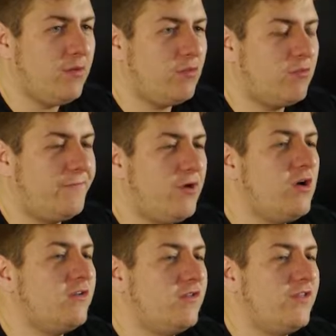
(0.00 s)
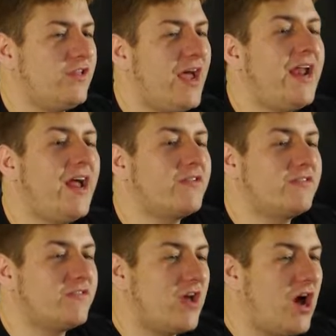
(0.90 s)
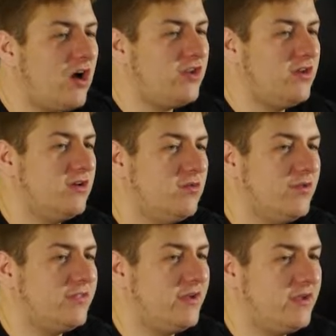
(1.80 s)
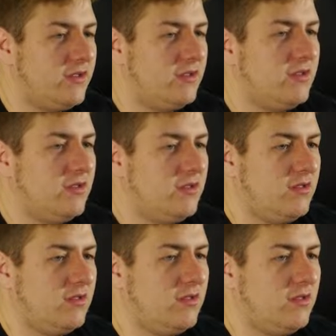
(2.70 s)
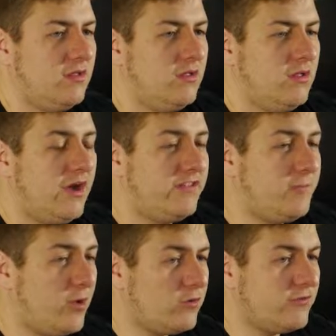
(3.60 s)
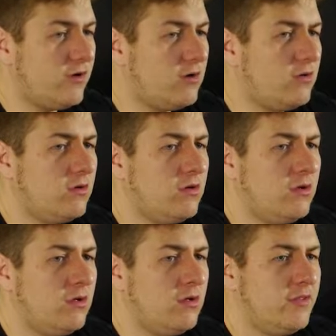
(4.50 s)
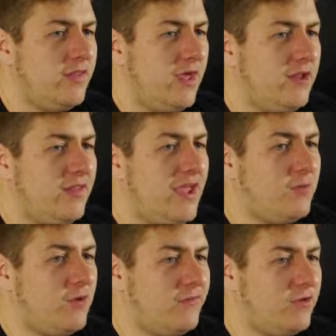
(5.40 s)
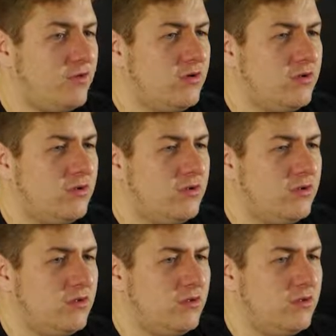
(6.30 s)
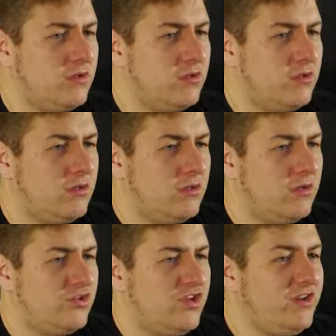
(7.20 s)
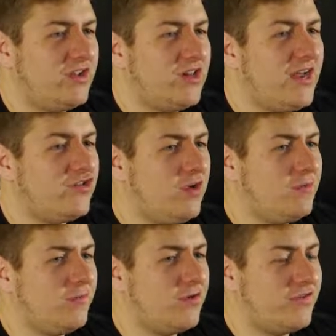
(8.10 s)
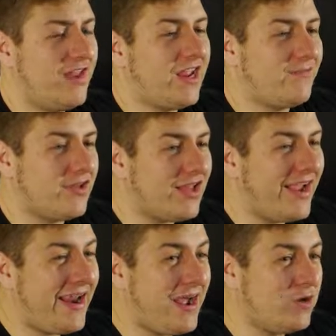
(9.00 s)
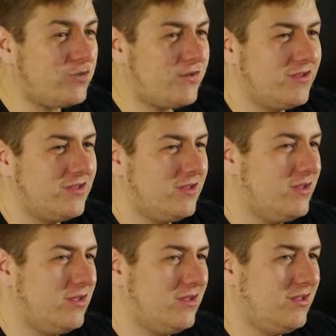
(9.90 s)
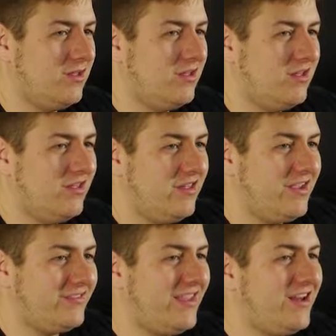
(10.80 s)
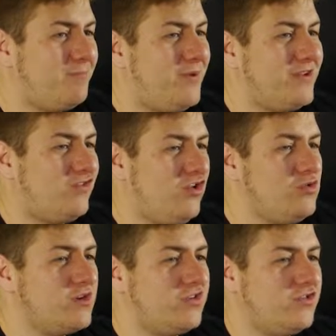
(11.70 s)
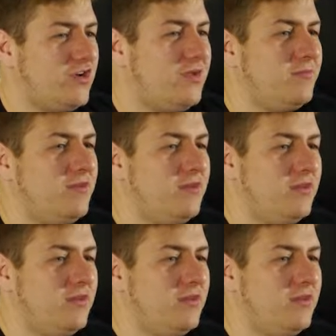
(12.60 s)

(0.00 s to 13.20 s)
were referring to the lighthouse as Anya, weren't they? I suppose so. Then that River... She declined treatment for the sake of a lighthouse? Isn't that a bit too extreme?